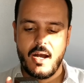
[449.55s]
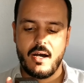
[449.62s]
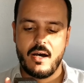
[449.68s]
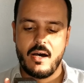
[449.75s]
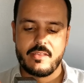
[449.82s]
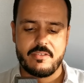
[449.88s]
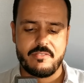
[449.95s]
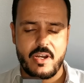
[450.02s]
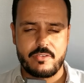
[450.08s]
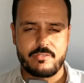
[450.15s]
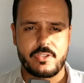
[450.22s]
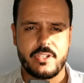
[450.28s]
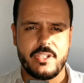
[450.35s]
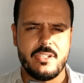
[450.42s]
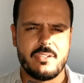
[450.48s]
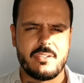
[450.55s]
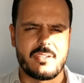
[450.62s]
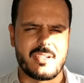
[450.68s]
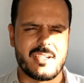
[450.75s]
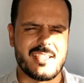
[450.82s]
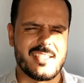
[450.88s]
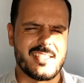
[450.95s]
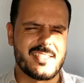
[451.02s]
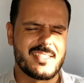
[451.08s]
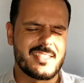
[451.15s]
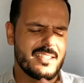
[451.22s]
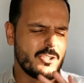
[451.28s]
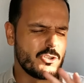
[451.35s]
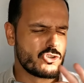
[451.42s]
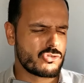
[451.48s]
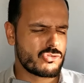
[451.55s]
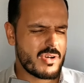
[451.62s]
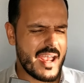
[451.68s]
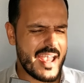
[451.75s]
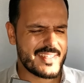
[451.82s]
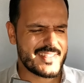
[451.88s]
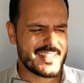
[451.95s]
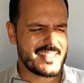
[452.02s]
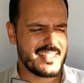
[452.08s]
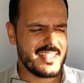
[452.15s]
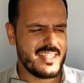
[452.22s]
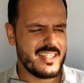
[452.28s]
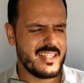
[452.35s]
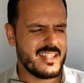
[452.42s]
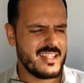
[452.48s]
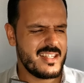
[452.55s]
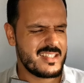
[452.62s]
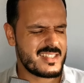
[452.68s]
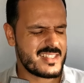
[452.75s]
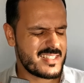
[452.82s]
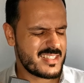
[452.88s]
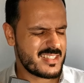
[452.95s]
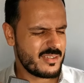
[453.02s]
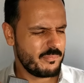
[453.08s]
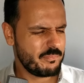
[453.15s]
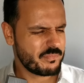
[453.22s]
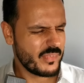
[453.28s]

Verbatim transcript: Uh, the vetiver here is grassy, it's